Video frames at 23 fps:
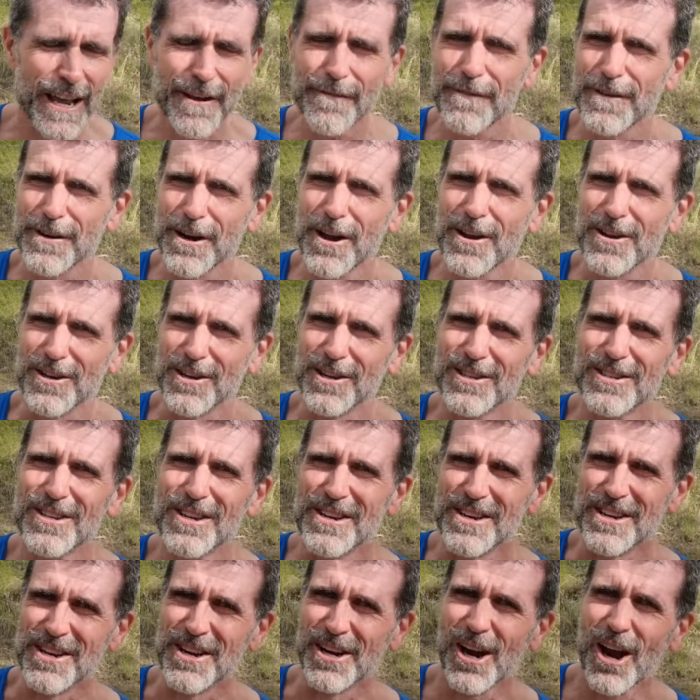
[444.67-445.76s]
If you don't use
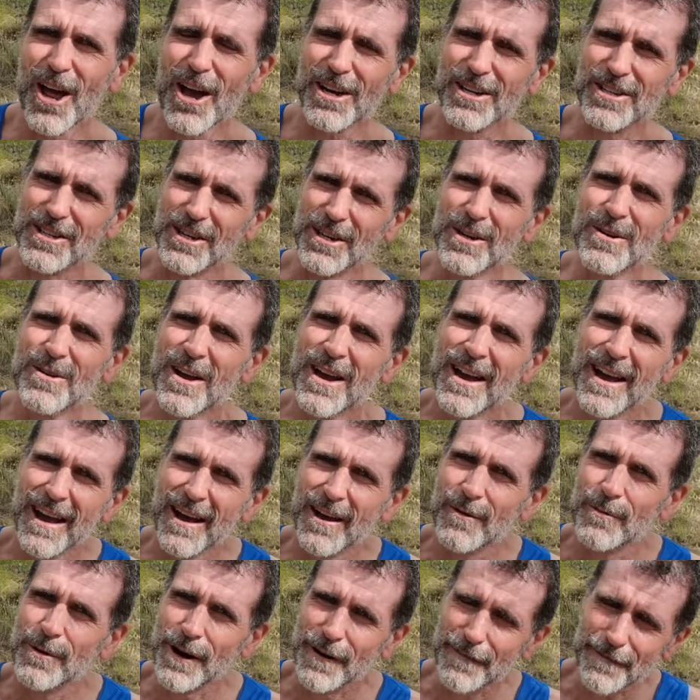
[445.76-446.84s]
it and you'd like to,
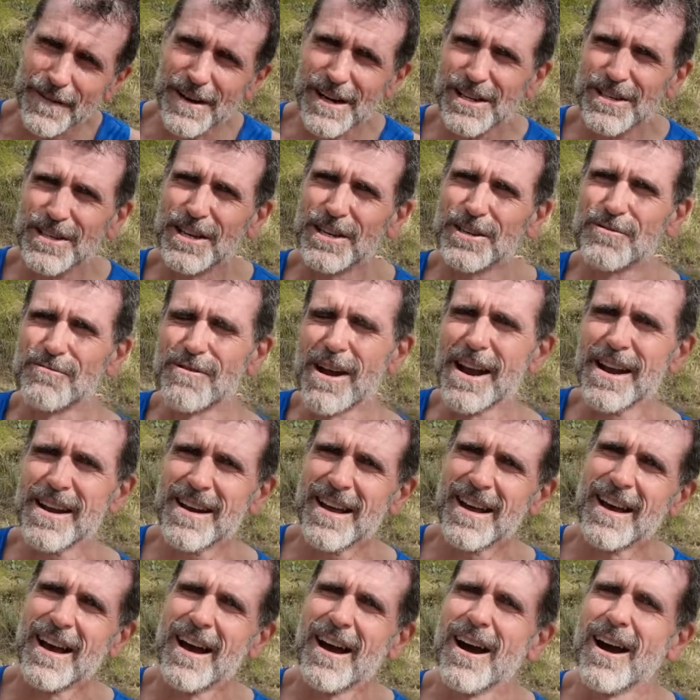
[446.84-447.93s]
when I finish this run,